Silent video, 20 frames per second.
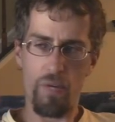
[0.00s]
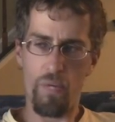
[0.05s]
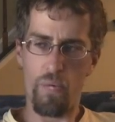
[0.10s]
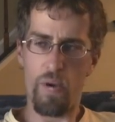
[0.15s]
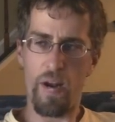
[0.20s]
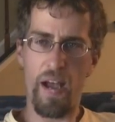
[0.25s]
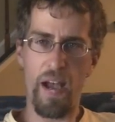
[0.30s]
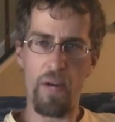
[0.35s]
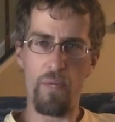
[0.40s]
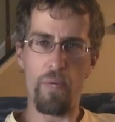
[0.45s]

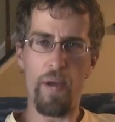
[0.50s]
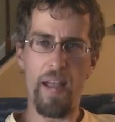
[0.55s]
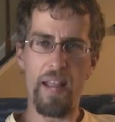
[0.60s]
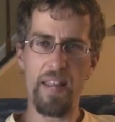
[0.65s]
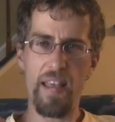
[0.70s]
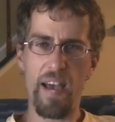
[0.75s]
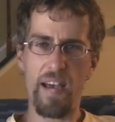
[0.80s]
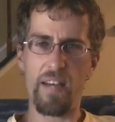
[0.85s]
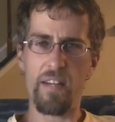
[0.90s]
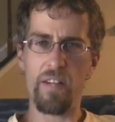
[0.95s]
when I
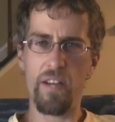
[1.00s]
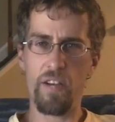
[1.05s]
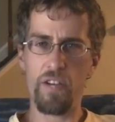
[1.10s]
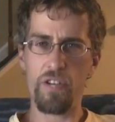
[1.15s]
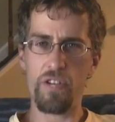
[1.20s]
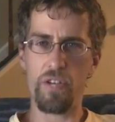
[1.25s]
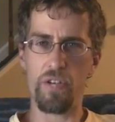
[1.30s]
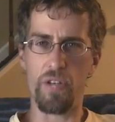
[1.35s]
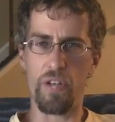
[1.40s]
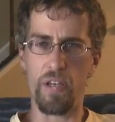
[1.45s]
read that
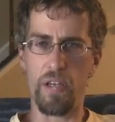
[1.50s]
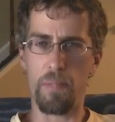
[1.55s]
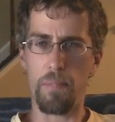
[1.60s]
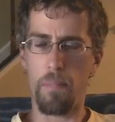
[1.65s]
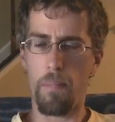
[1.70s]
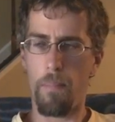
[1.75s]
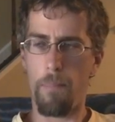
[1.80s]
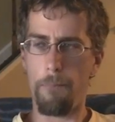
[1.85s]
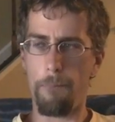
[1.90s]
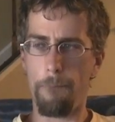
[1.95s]
initially,
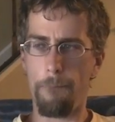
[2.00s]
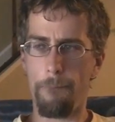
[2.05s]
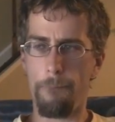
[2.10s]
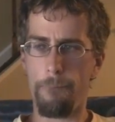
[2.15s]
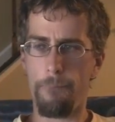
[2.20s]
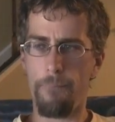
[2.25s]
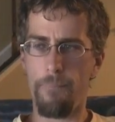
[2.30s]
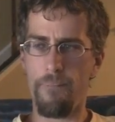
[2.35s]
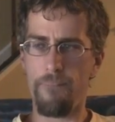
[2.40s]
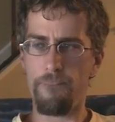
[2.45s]

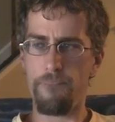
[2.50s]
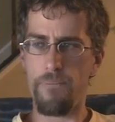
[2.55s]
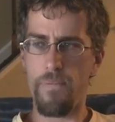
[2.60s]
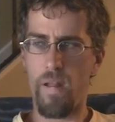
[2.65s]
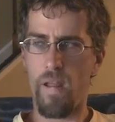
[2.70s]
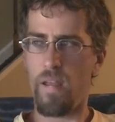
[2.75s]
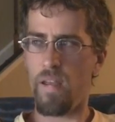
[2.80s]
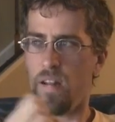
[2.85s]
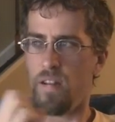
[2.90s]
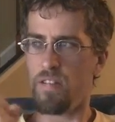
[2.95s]

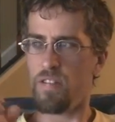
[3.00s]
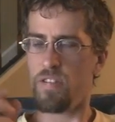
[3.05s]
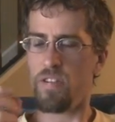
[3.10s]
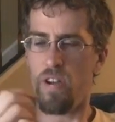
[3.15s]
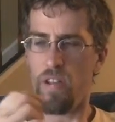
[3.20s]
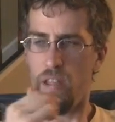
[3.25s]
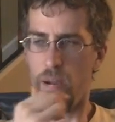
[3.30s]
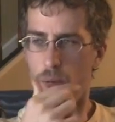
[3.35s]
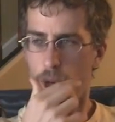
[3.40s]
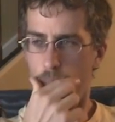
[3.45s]
and I
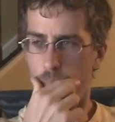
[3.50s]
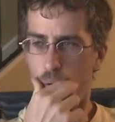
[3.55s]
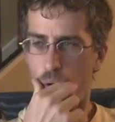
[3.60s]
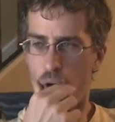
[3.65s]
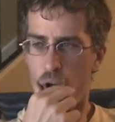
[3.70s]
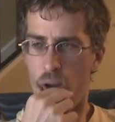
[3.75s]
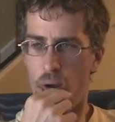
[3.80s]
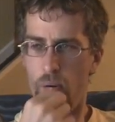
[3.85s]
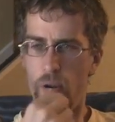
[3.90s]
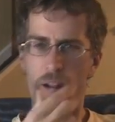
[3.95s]
saw that
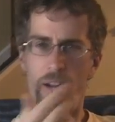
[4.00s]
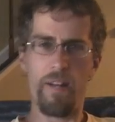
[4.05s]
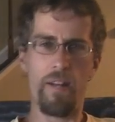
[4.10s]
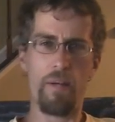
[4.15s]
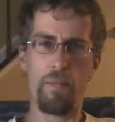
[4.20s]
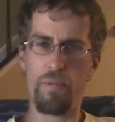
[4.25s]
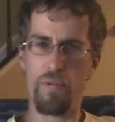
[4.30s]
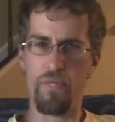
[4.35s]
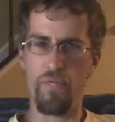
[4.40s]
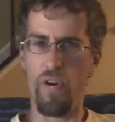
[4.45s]
report, and I read a
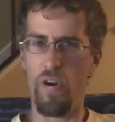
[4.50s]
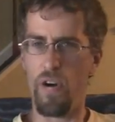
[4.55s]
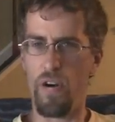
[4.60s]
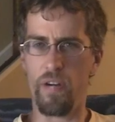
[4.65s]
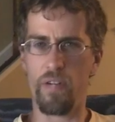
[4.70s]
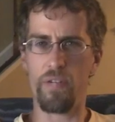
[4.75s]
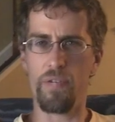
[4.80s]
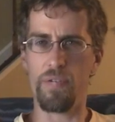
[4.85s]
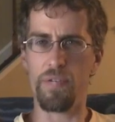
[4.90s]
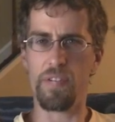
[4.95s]
number of
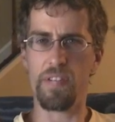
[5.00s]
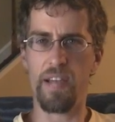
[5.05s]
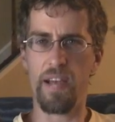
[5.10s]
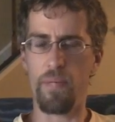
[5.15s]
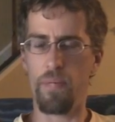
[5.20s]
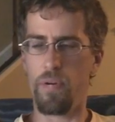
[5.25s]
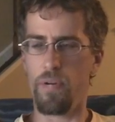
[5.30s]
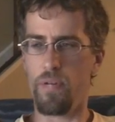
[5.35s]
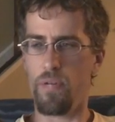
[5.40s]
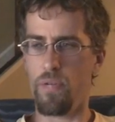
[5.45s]
articles
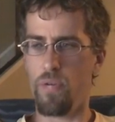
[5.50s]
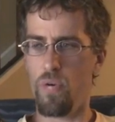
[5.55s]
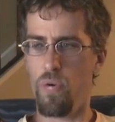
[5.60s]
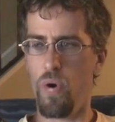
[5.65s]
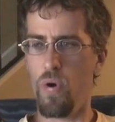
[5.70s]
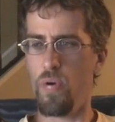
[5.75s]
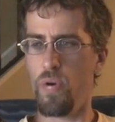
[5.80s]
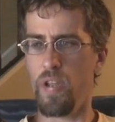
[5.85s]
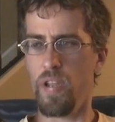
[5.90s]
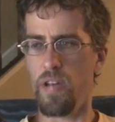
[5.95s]
that were
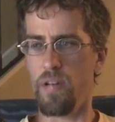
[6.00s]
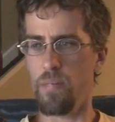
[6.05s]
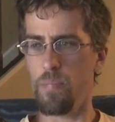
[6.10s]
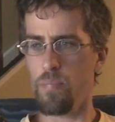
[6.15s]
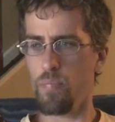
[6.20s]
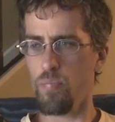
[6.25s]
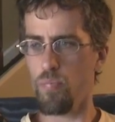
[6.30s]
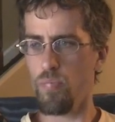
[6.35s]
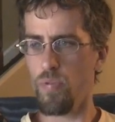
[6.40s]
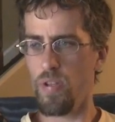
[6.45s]
quoting
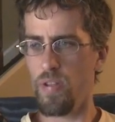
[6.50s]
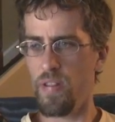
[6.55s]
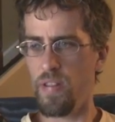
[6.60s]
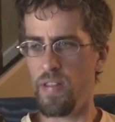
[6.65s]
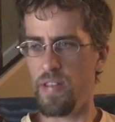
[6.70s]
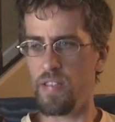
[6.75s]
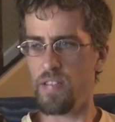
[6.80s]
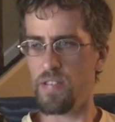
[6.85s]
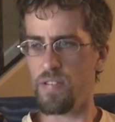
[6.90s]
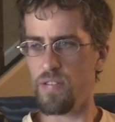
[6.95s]

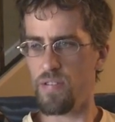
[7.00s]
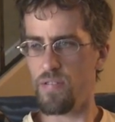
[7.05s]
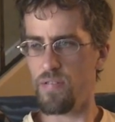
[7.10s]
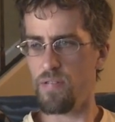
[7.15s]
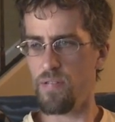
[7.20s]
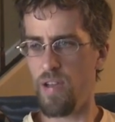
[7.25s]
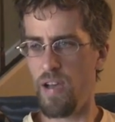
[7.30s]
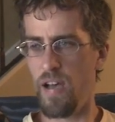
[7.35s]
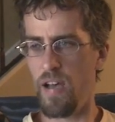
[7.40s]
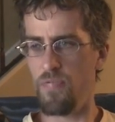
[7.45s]

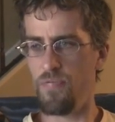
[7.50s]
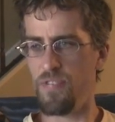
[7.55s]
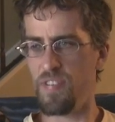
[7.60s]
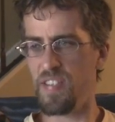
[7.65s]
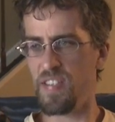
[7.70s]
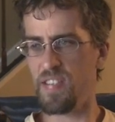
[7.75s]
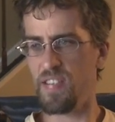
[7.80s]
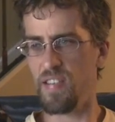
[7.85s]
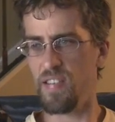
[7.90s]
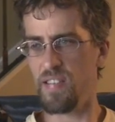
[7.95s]
this uh,
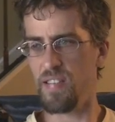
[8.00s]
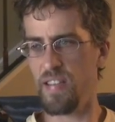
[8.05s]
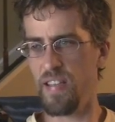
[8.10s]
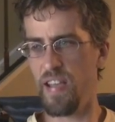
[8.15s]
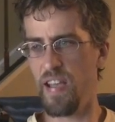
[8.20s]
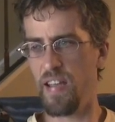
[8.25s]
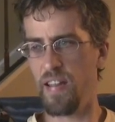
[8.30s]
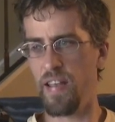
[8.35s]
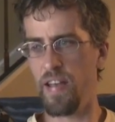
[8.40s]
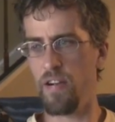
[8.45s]
physicist
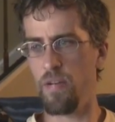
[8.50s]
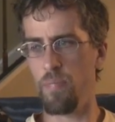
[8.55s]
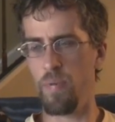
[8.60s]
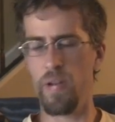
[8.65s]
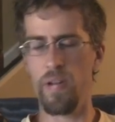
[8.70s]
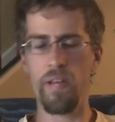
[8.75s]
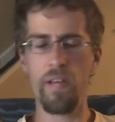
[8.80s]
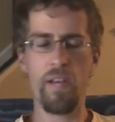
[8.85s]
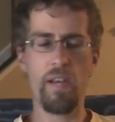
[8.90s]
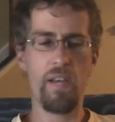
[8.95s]
Leon
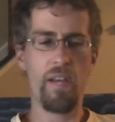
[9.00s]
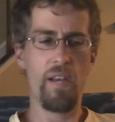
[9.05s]
Lederman,